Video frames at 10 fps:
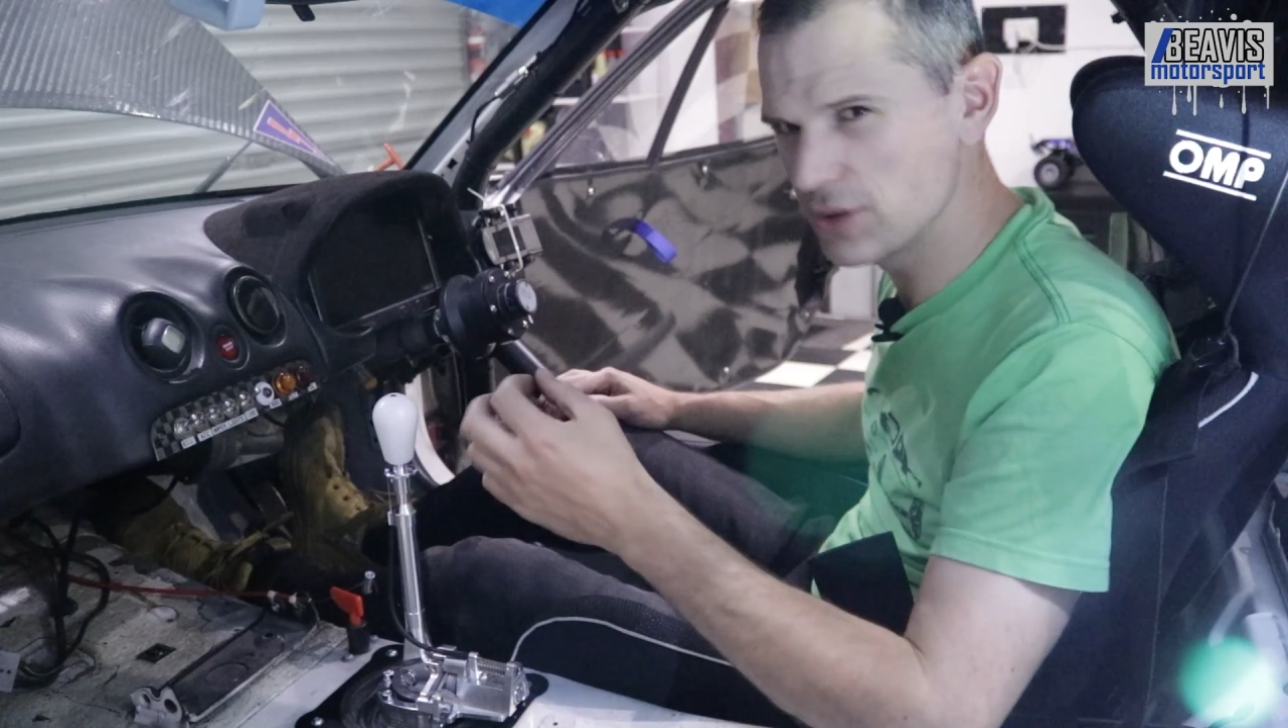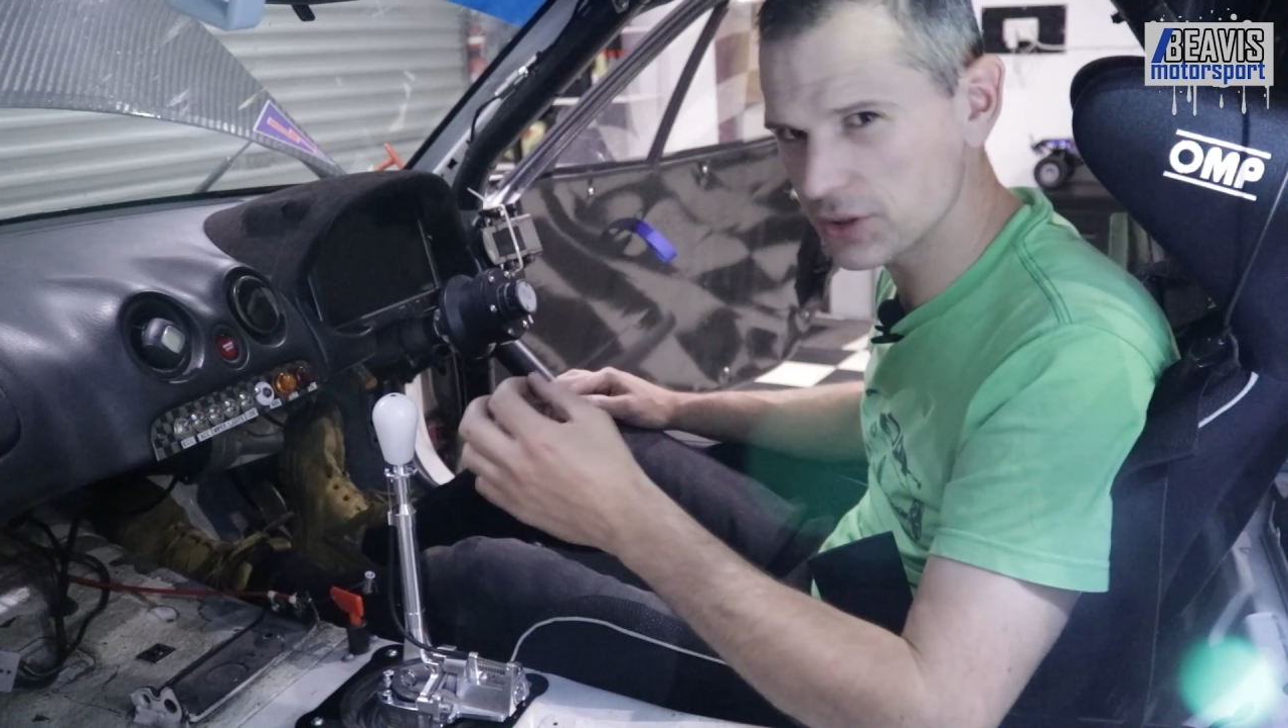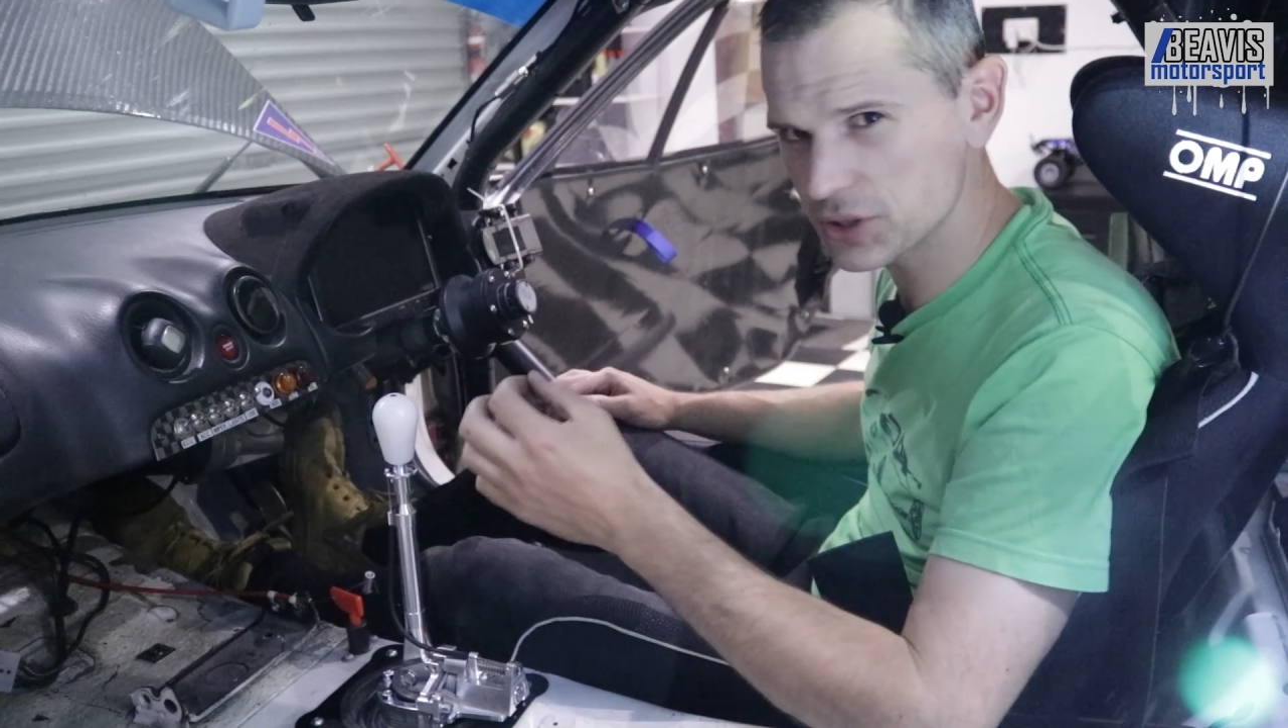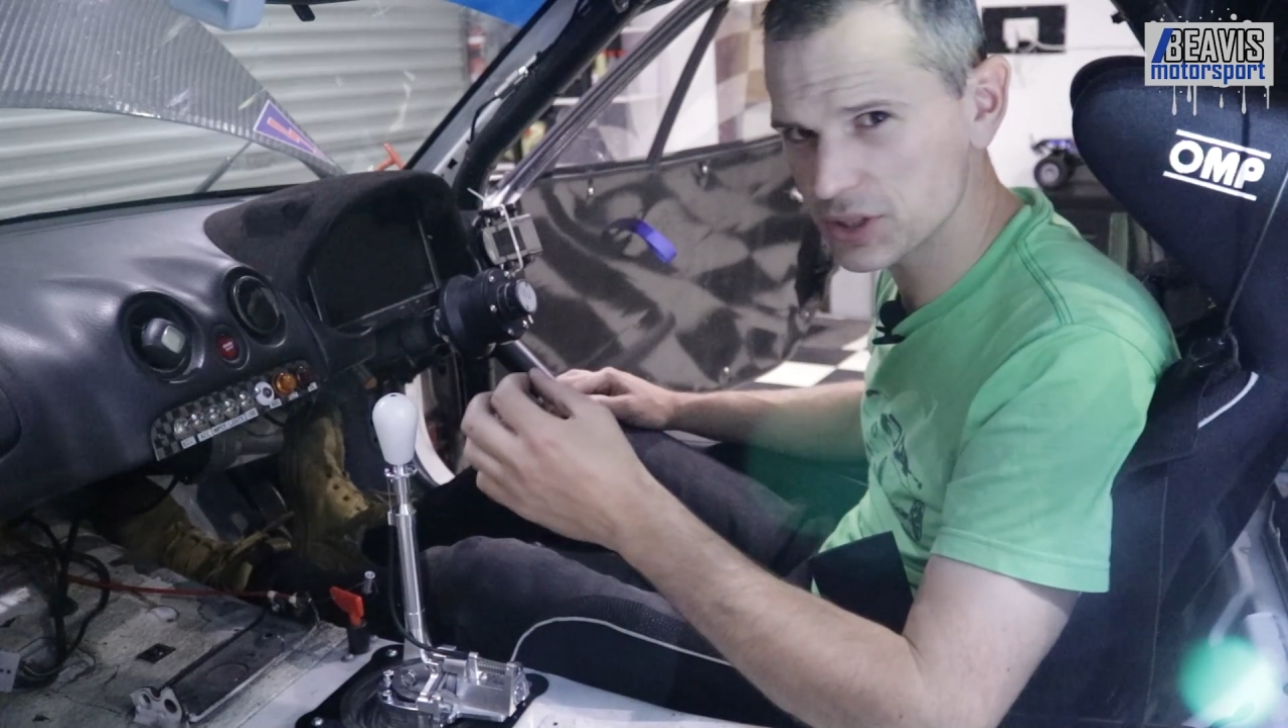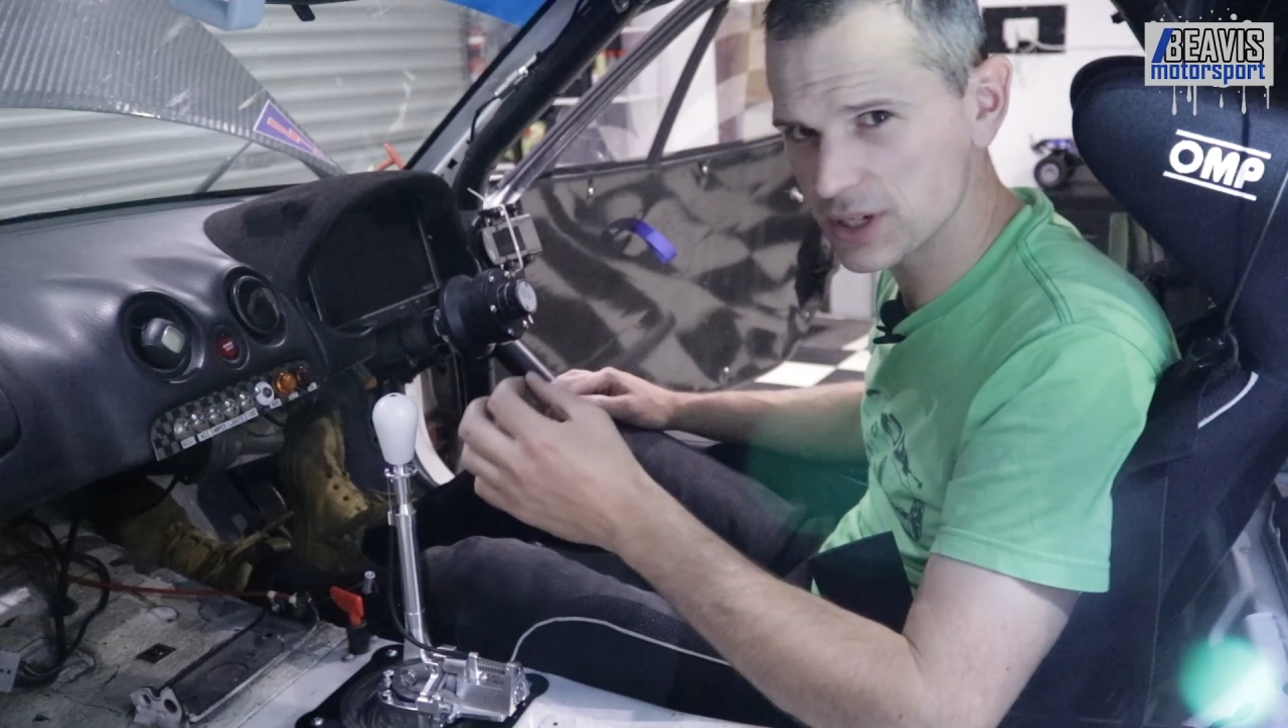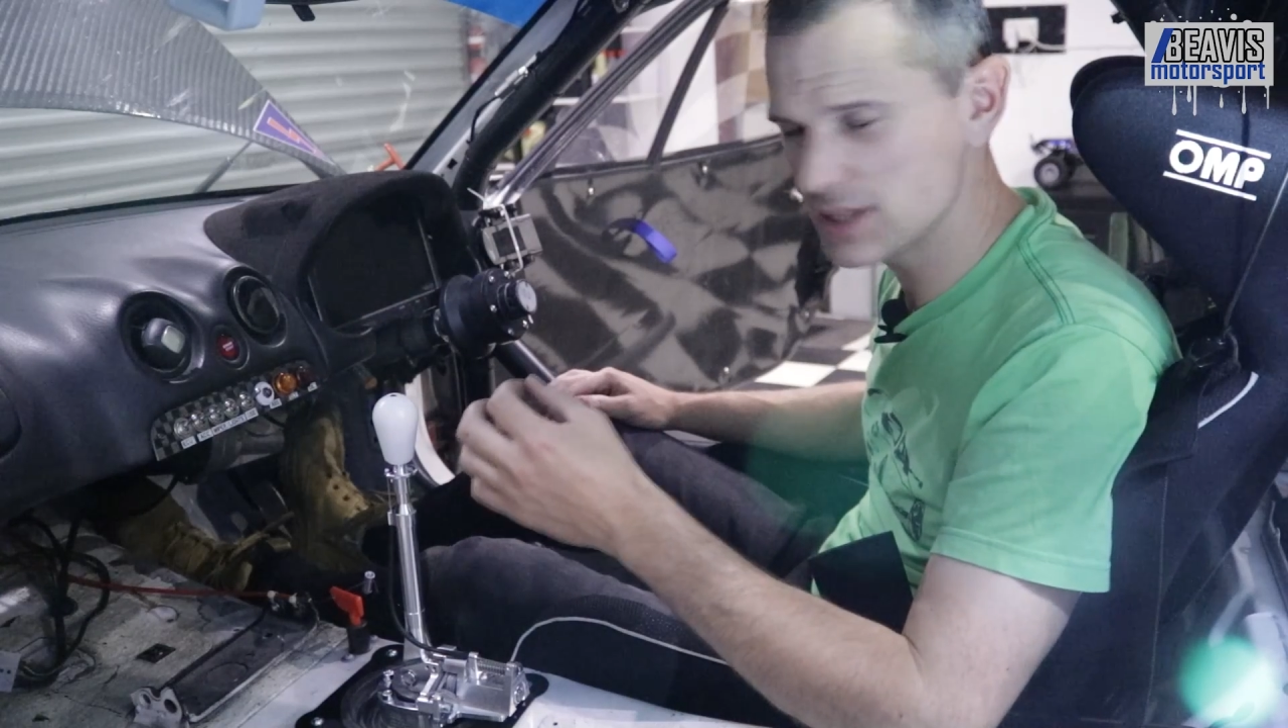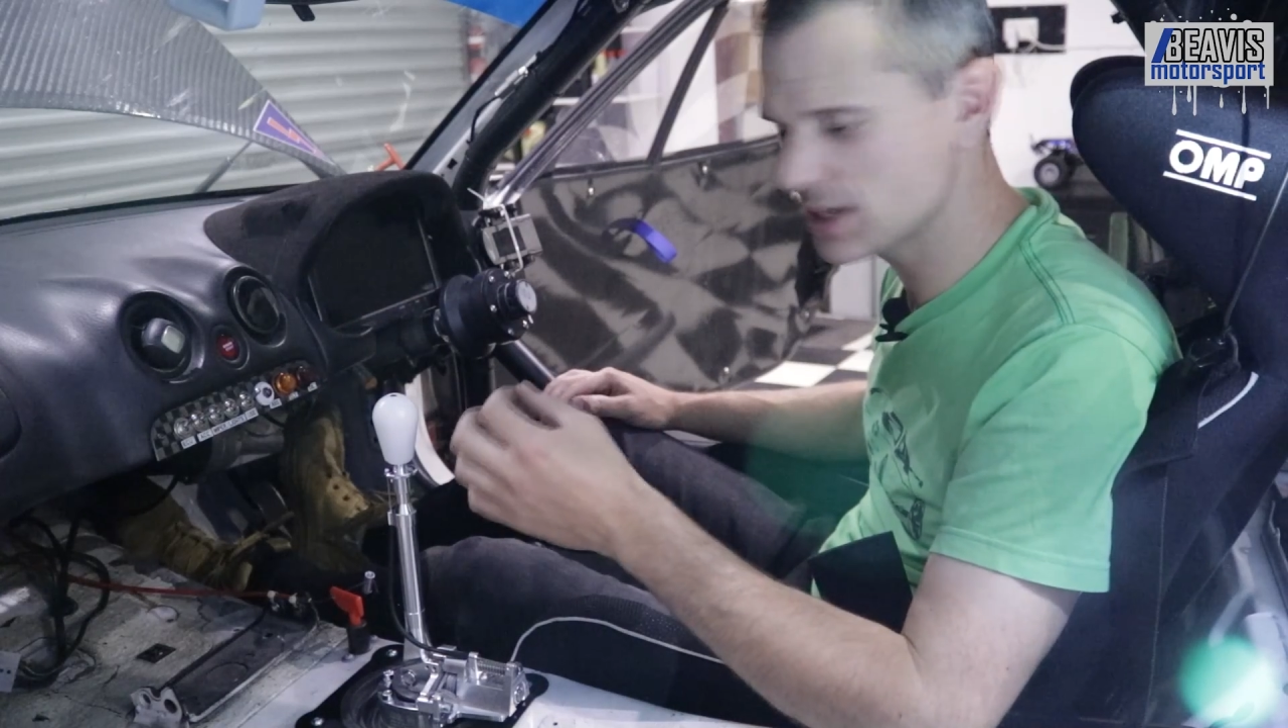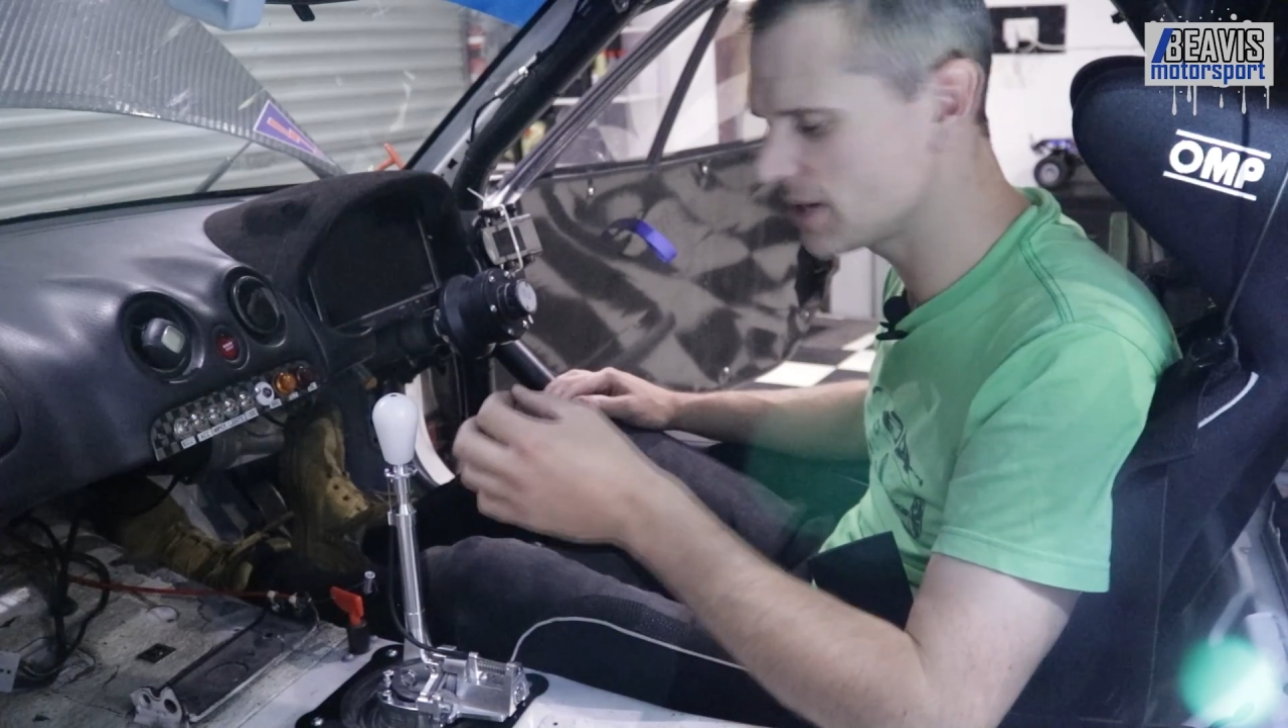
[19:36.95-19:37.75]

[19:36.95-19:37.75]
notch in